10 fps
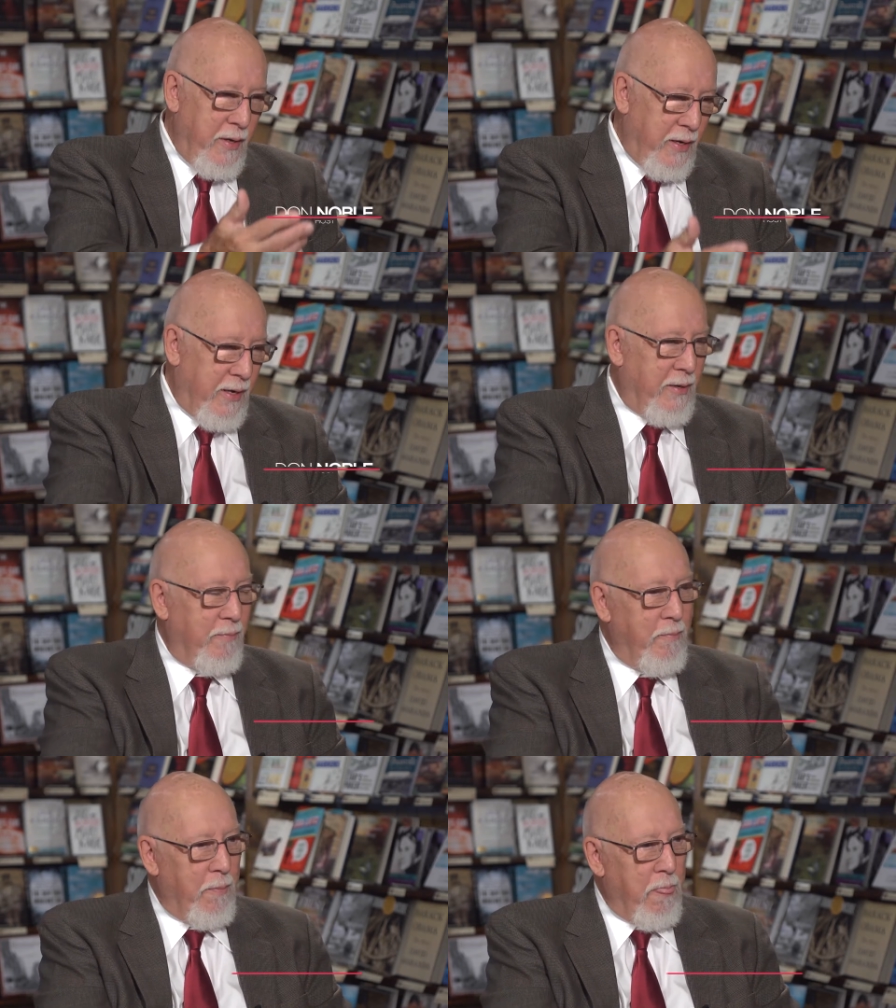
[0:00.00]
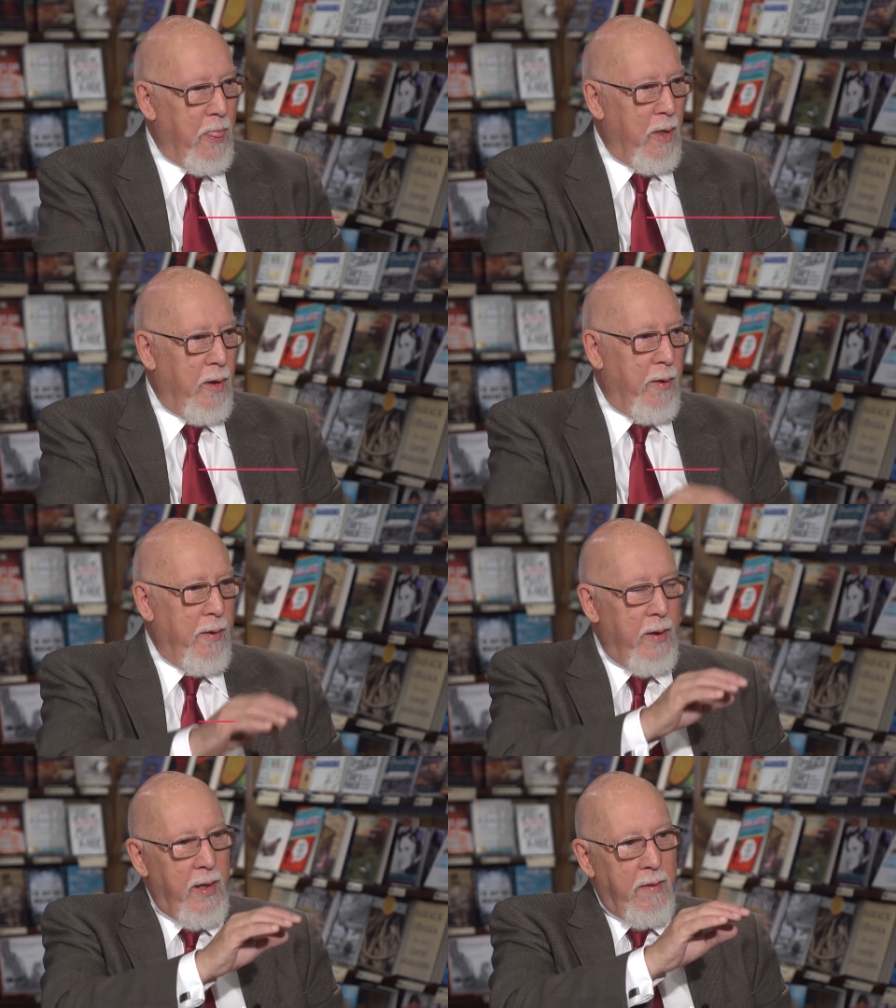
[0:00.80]
and
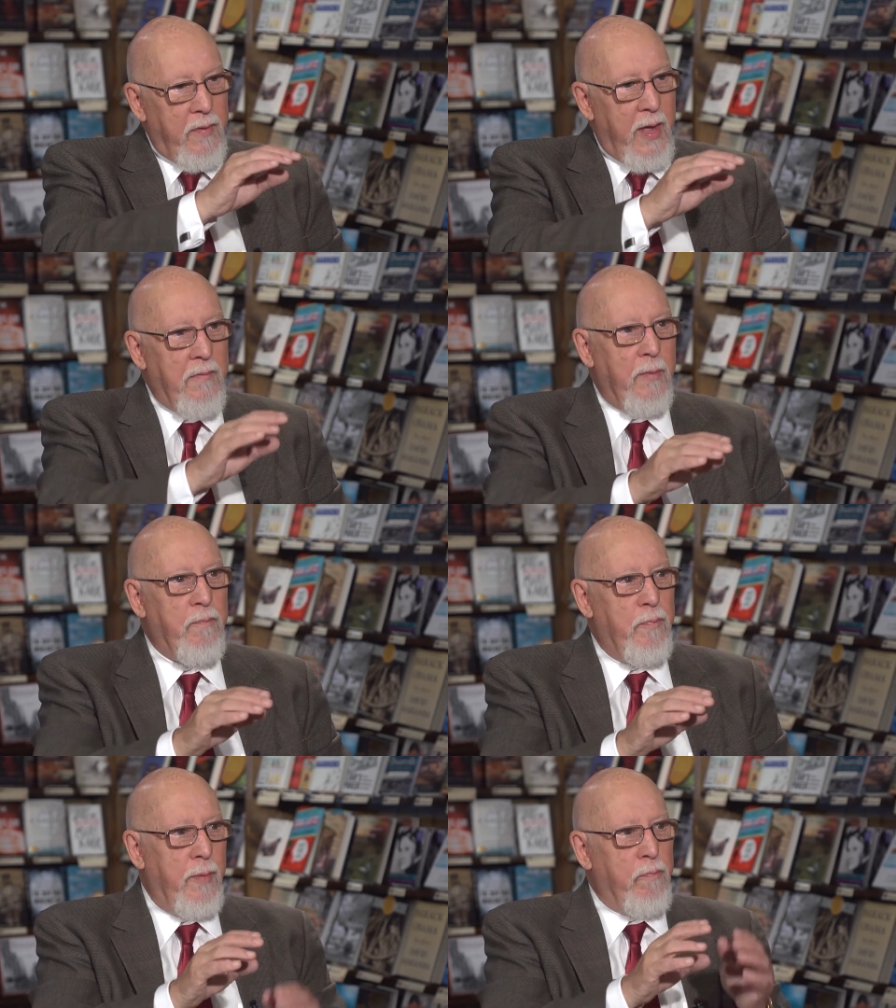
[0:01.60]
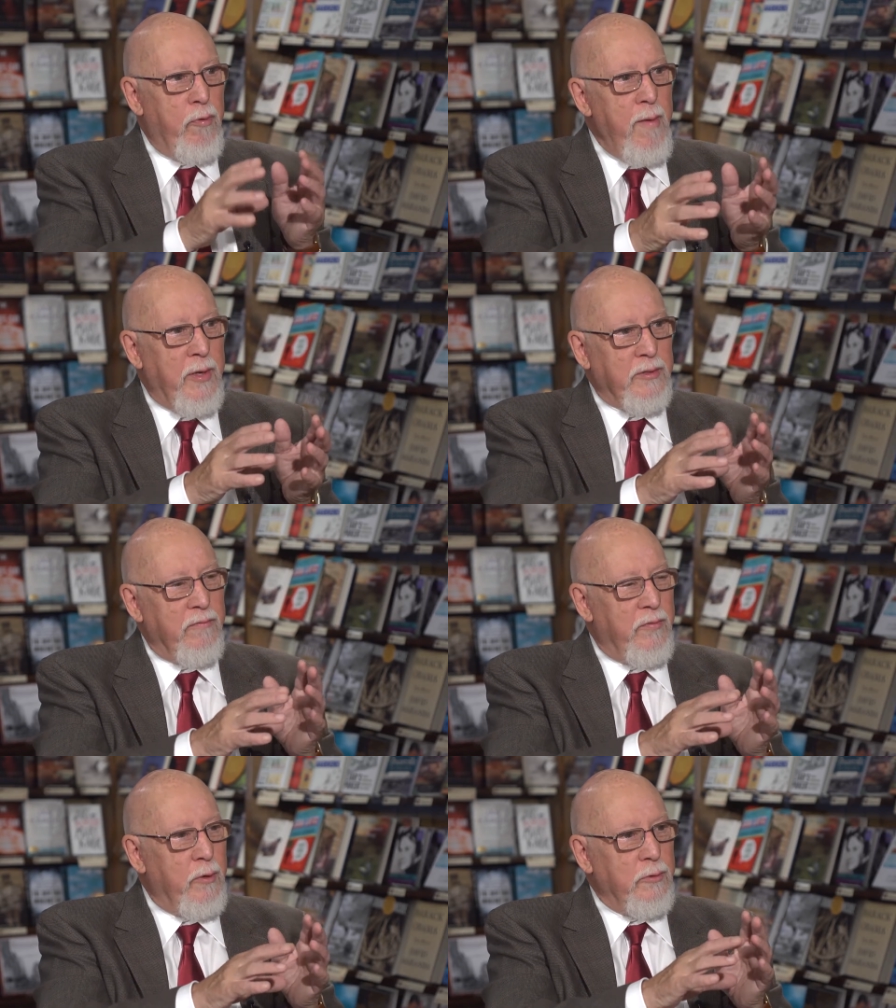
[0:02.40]
the premise
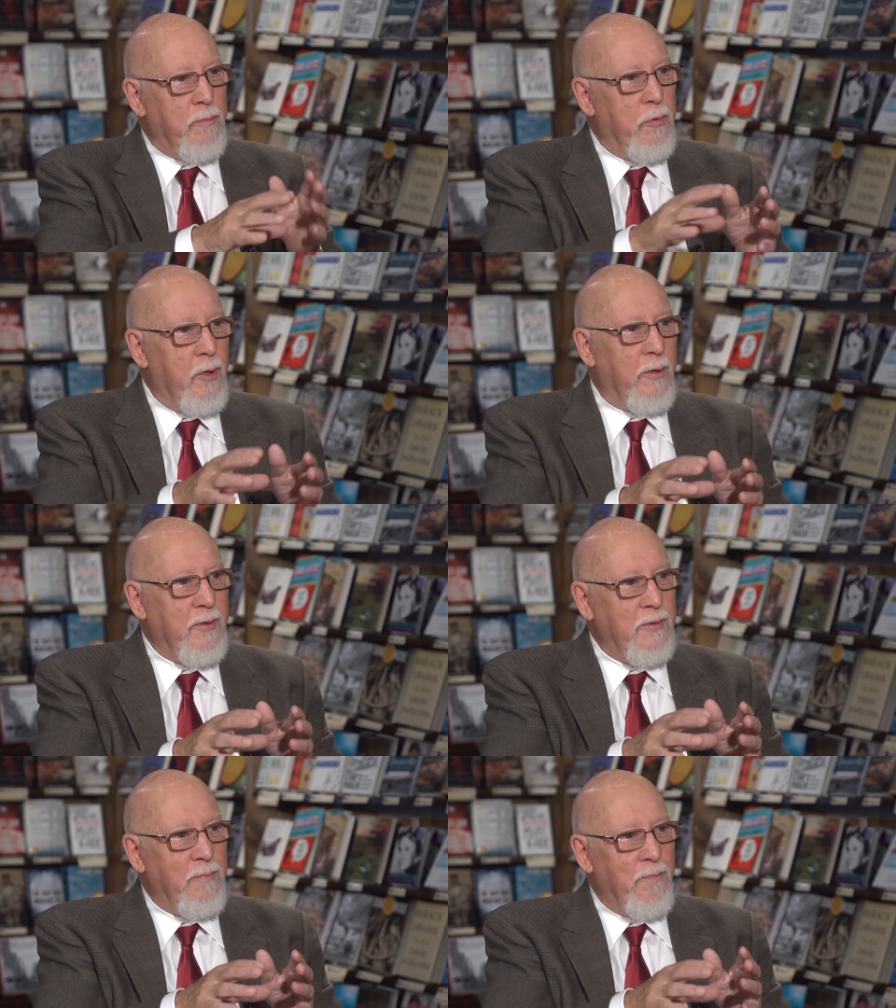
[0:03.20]
of those books